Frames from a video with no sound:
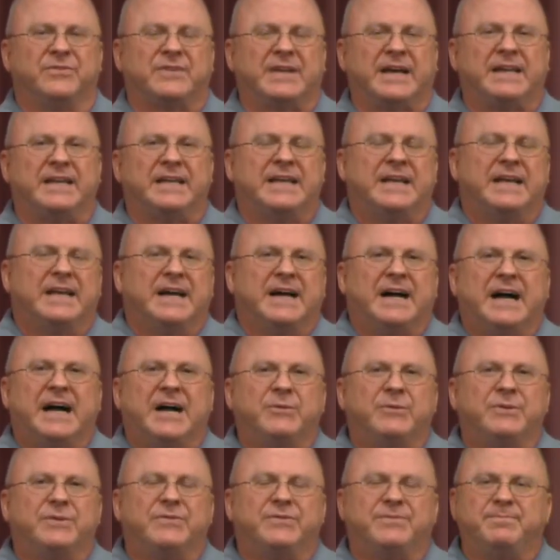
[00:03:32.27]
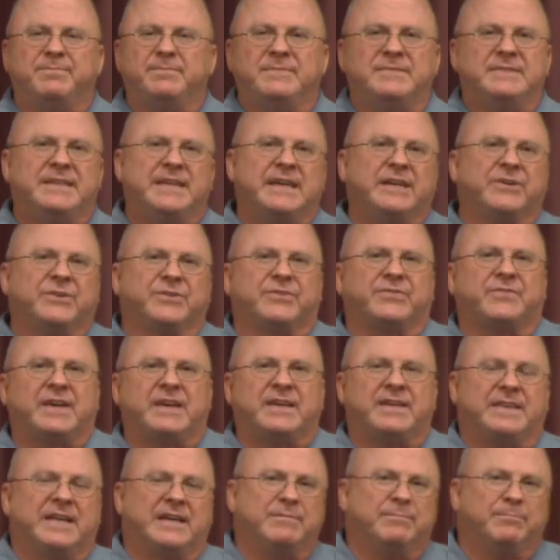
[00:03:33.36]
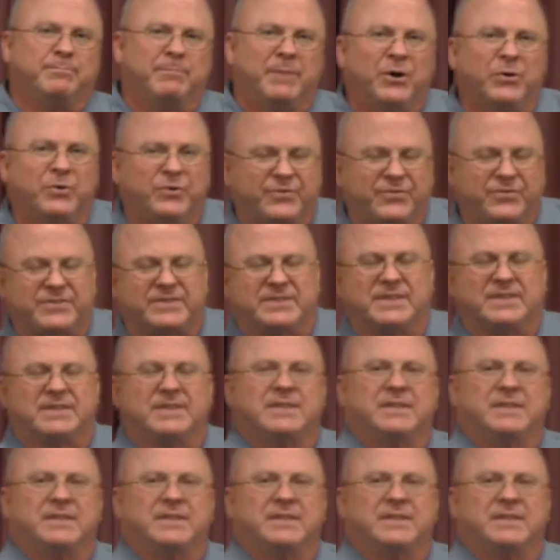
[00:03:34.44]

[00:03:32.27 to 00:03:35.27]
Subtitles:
I would dare say that most,